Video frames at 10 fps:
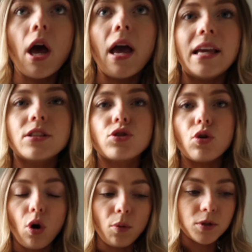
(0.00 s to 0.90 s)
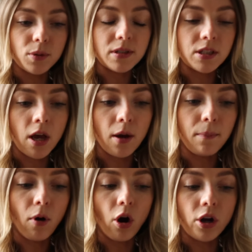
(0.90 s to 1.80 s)
He's dug up to a certain
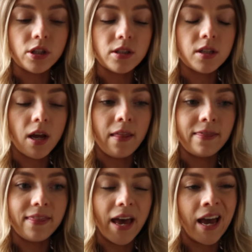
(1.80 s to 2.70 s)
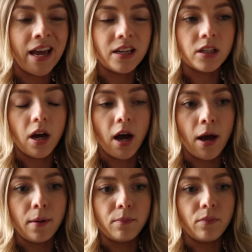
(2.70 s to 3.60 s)
point, and
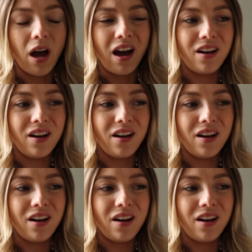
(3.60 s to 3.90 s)
then